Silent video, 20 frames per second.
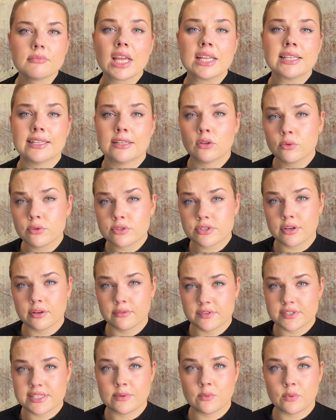They'll also
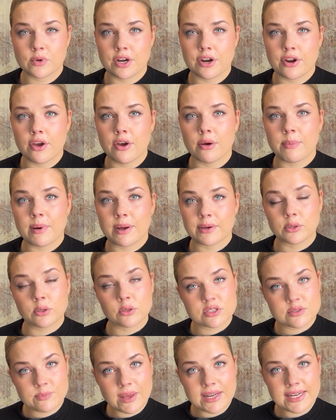obviously want to know about your
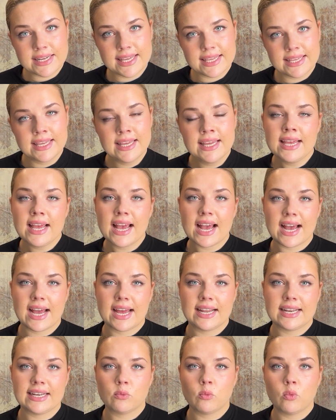spending
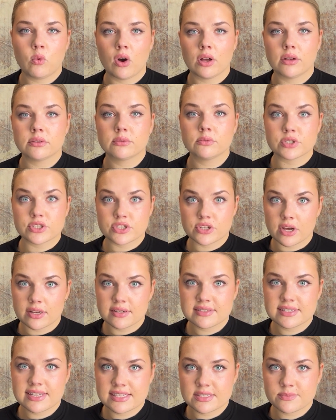and what
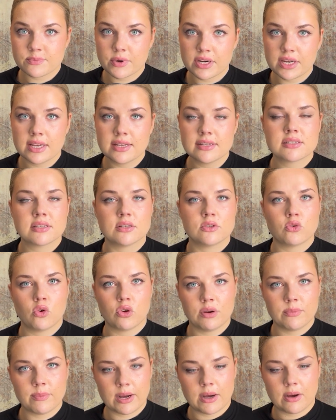returns that's bringing. So
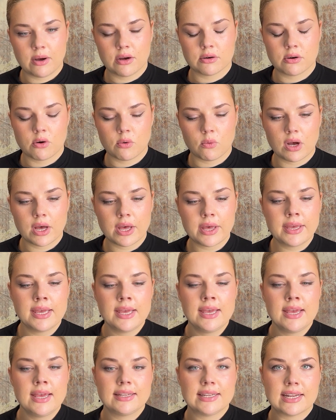talking about ROI.
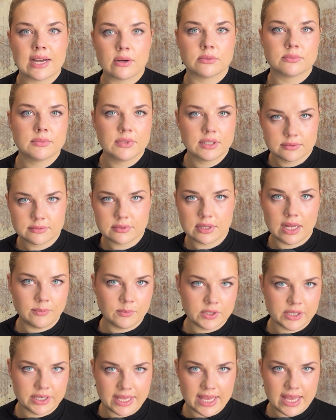Now, I'm
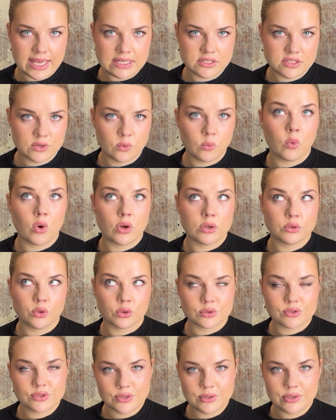going to get into what
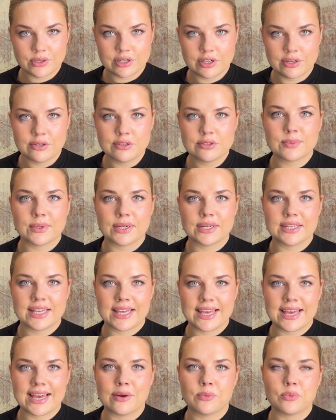not to include, but
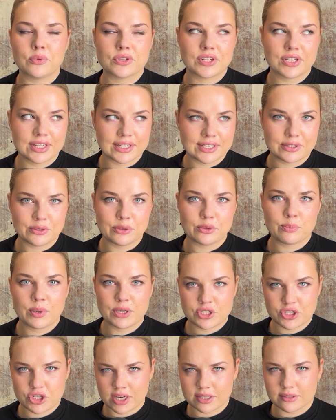here I wouldn't include per
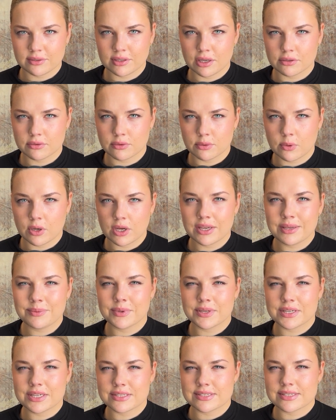channel ROI
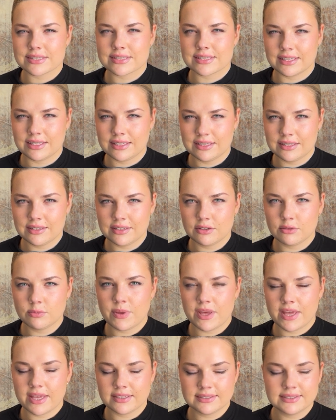because it's a little
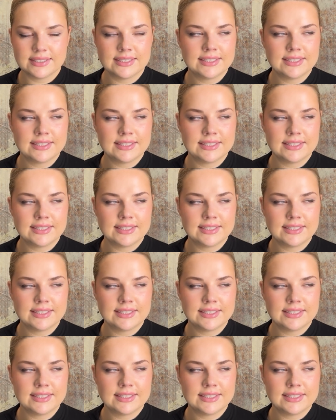bit